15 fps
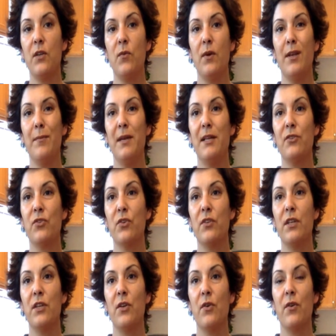you want to make sure
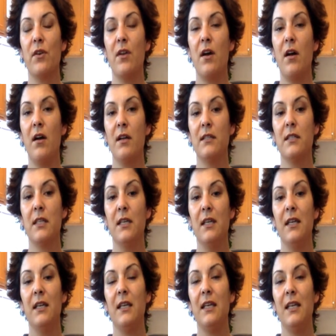that you're not
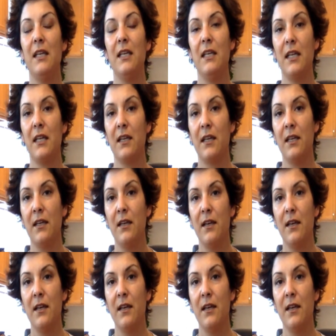eating